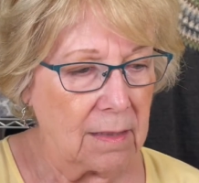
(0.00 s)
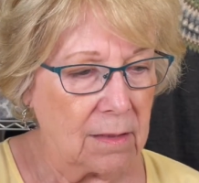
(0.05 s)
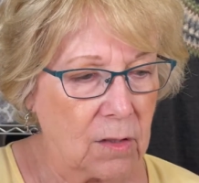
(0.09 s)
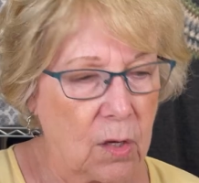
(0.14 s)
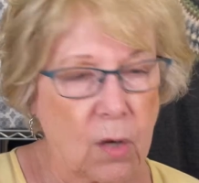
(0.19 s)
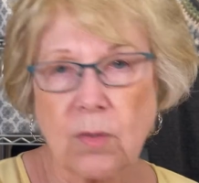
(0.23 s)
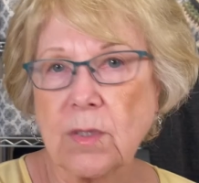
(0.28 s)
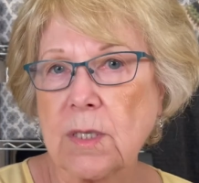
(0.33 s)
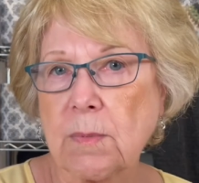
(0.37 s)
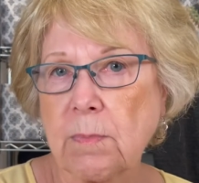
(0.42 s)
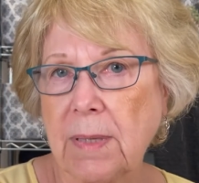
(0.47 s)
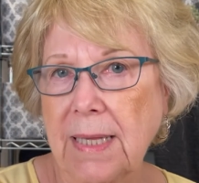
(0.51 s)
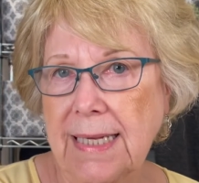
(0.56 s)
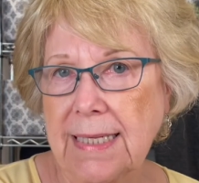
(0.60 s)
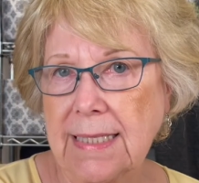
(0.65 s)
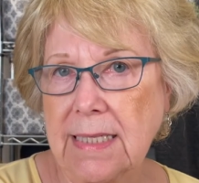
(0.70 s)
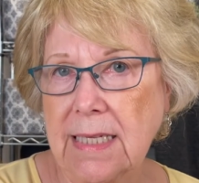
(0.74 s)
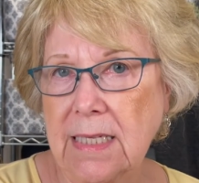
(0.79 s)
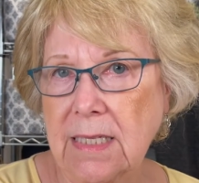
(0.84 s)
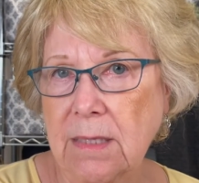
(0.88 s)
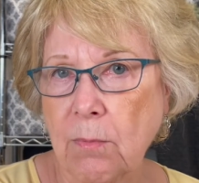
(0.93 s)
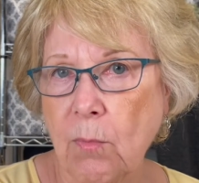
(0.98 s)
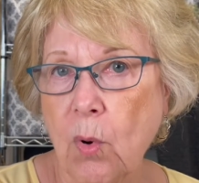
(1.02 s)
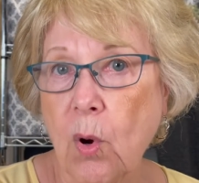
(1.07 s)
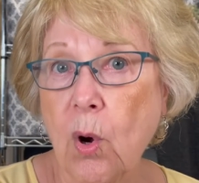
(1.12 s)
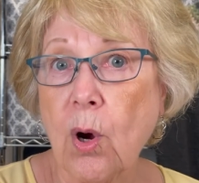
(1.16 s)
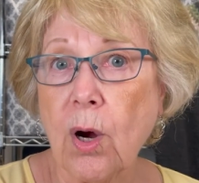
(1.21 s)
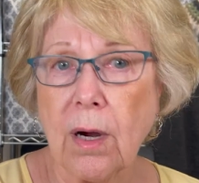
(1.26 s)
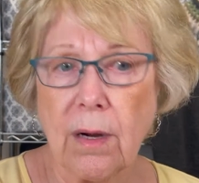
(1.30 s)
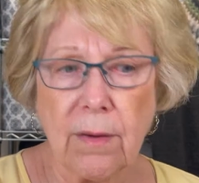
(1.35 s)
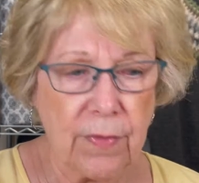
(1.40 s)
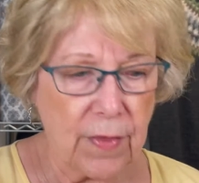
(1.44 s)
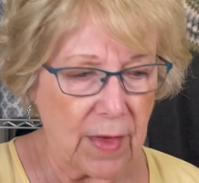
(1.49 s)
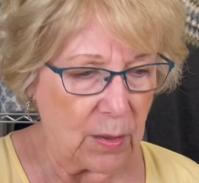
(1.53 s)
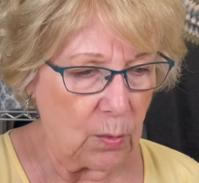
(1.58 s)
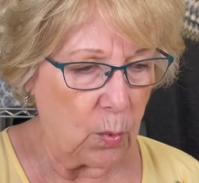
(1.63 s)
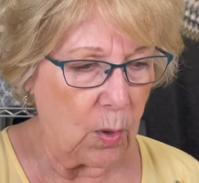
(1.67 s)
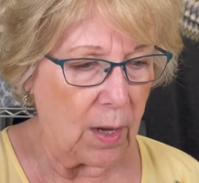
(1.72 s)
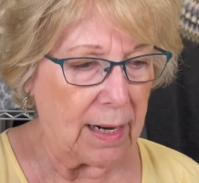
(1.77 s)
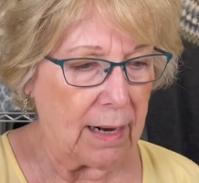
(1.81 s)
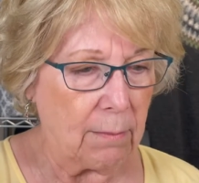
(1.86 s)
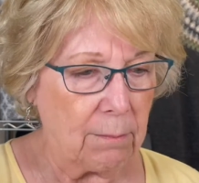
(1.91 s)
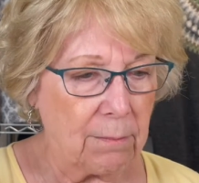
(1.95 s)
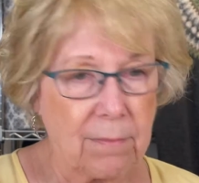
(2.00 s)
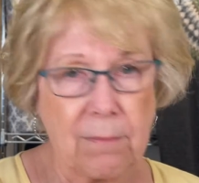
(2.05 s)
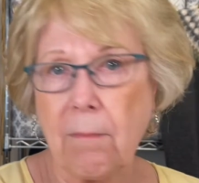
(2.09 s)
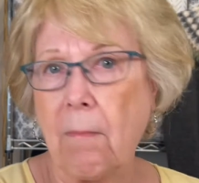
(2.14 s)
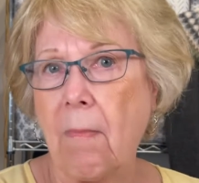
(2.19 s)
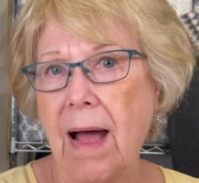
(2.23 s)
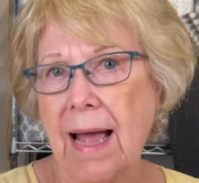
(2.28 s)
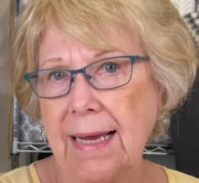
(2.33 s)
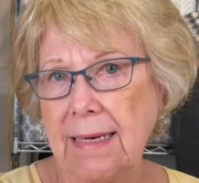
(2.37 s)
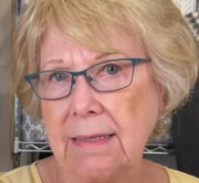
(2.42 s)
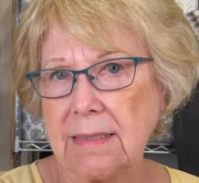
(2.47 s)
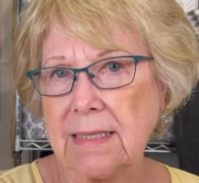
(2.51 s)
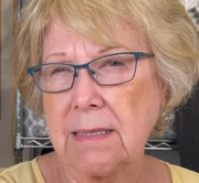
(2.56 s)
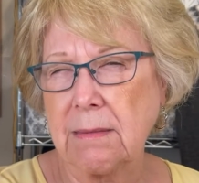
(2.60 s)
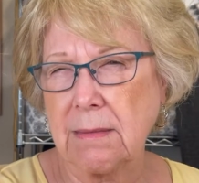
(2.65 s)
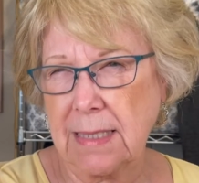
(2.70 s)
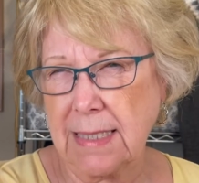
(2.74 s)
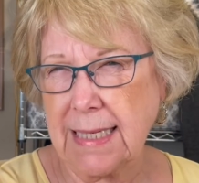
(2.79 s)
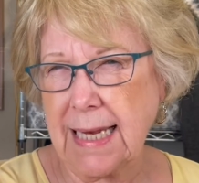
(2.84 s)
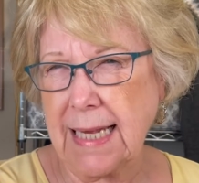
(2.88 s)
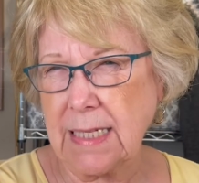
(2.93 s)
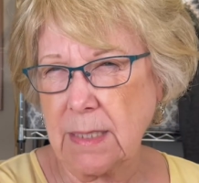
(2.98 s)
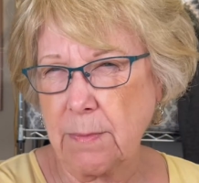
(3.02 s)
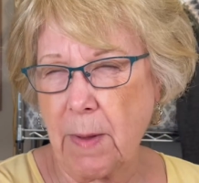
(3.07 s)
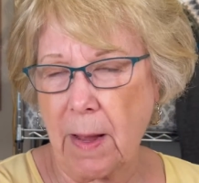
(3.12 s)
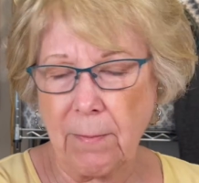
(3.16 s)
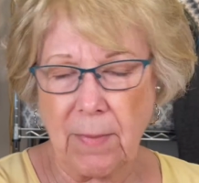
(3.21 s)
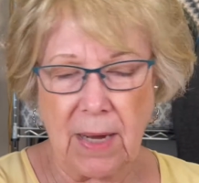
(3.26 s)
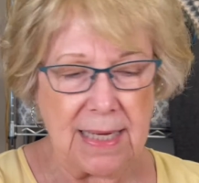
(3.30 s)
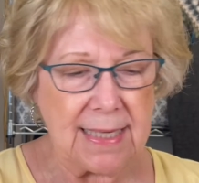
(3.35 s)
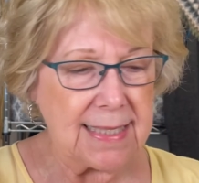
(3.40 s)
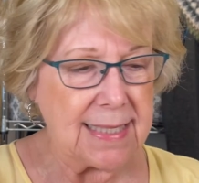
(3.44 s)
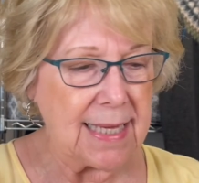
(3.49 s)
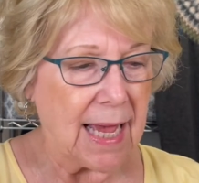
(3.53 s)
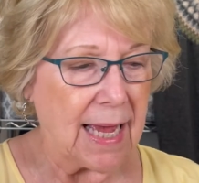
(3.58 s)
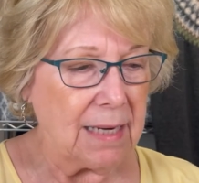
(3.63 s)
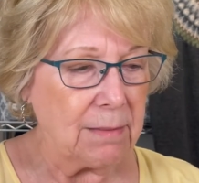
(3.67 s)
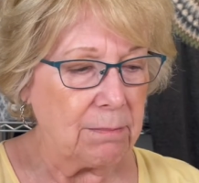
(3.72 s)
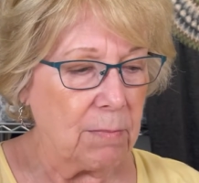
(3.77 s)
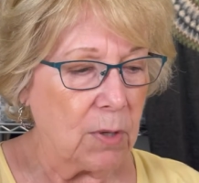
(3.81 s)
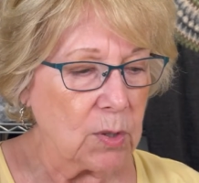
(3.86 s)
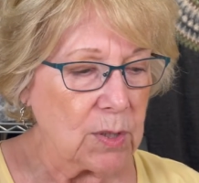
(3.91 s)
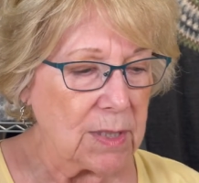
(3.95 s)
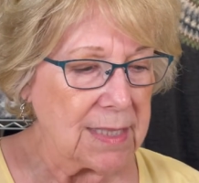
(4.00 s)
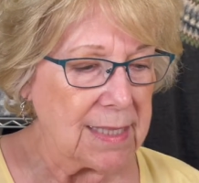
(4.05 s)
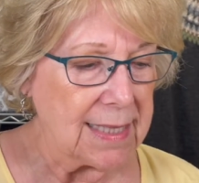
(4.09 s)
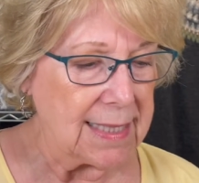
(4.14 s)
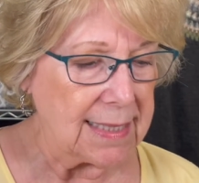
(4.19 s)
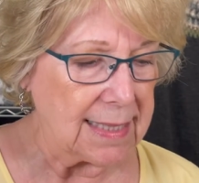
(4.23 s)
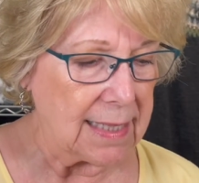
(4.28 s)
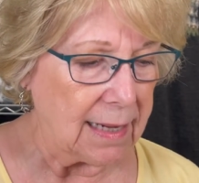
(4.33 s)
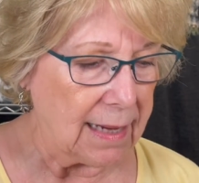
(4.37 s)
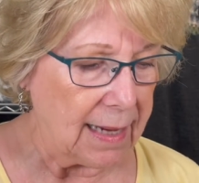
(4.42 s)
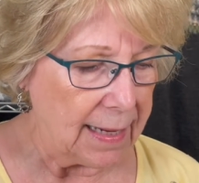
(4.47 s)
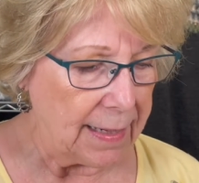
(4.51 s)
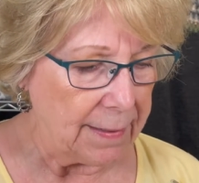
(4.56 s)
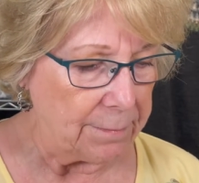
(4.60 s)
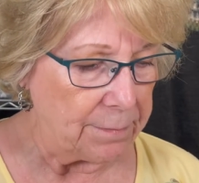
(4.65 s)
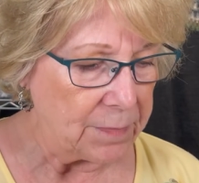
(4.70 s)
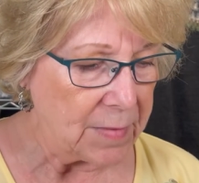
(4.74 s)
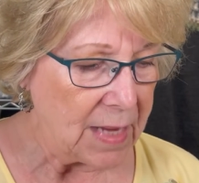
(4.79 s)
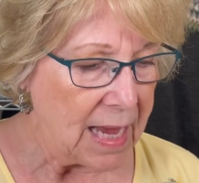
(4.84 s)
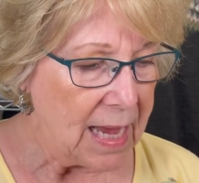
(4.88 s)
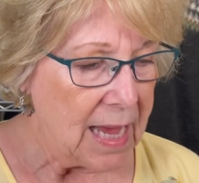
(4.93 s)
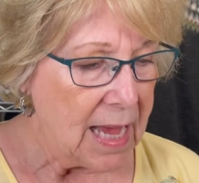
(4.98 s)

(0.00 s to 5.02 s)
goes places more than what mine stays by my side most of the time.